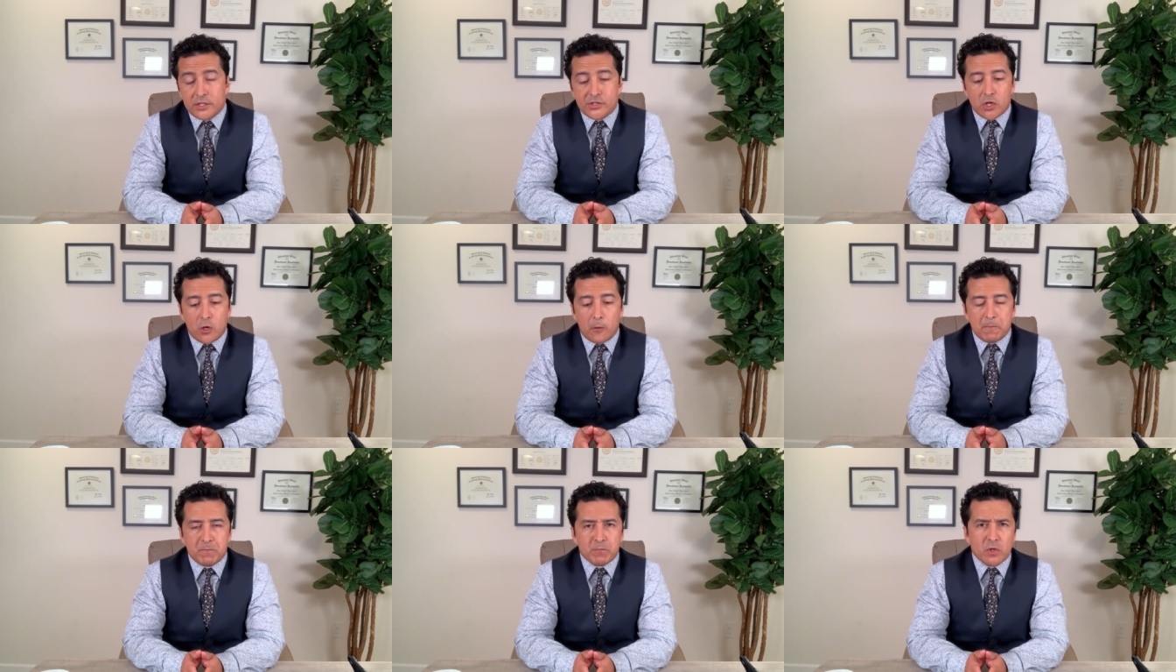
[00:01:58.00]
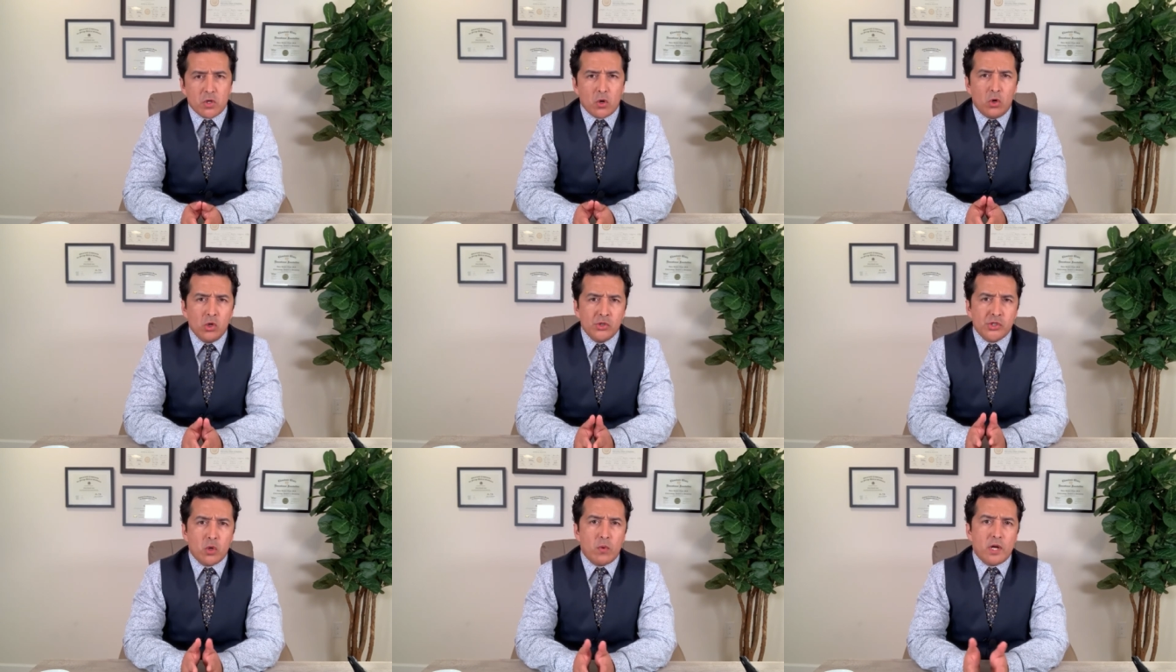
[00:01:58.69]
So you
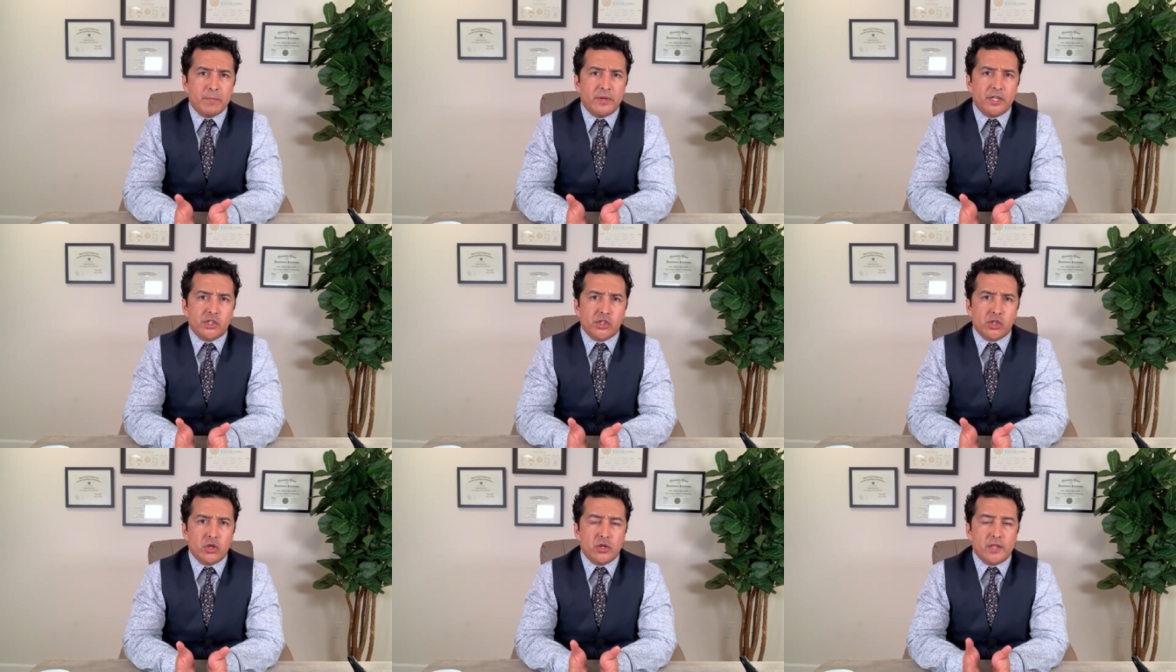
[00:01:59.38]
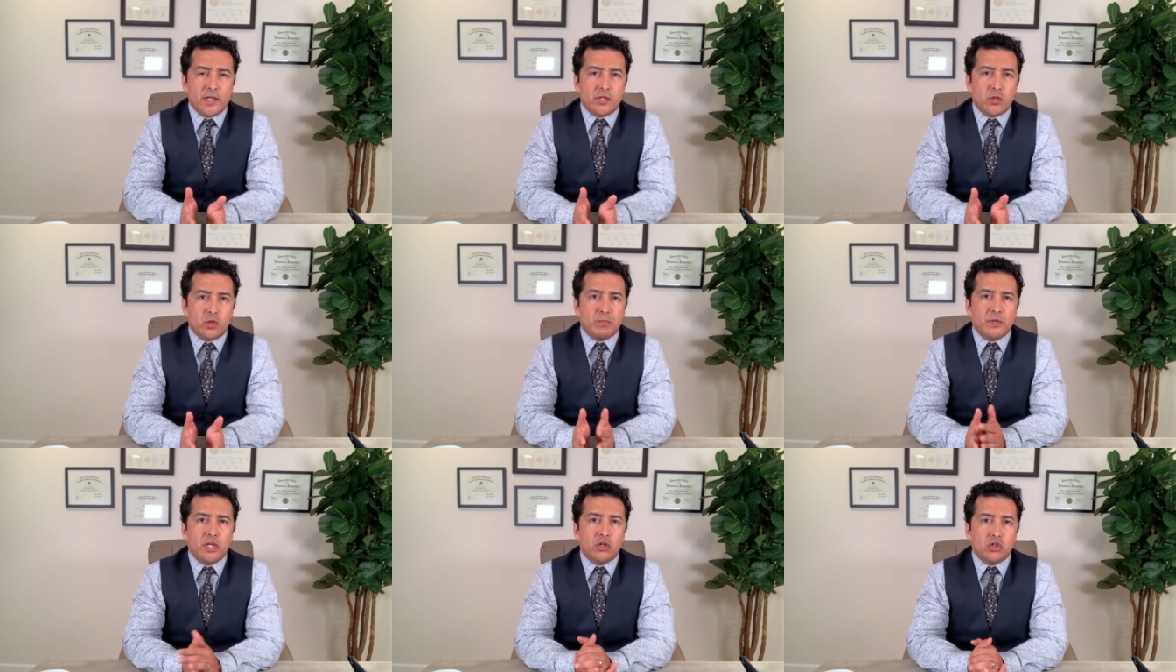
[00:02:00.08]
also want to make sure that your
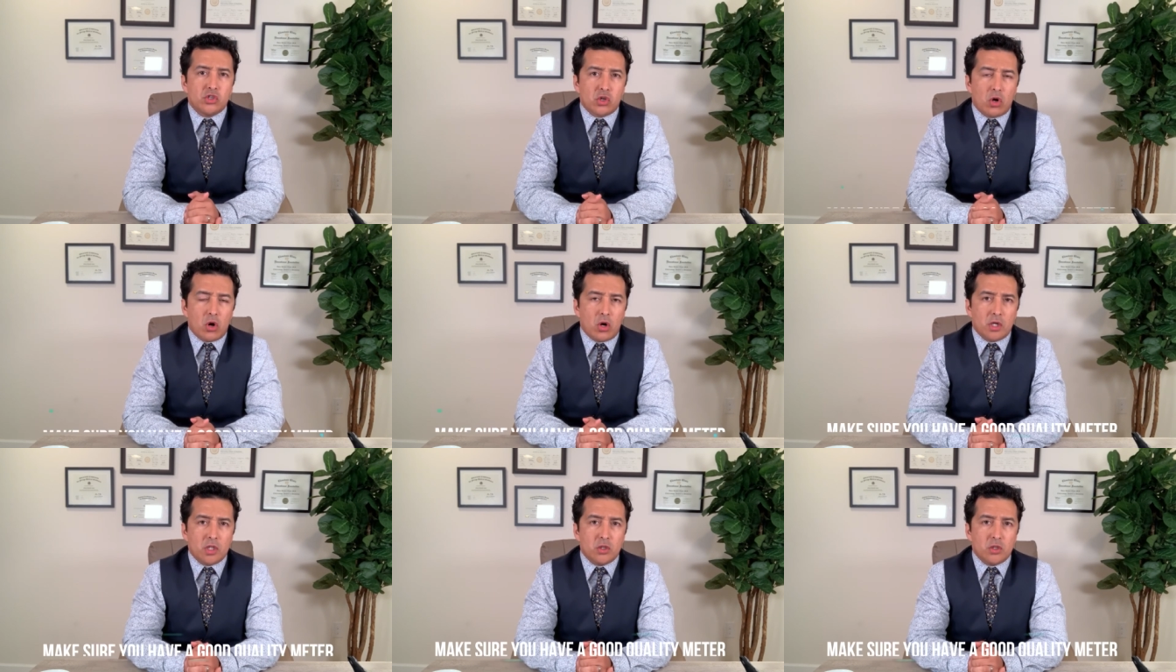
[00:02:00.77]
meters are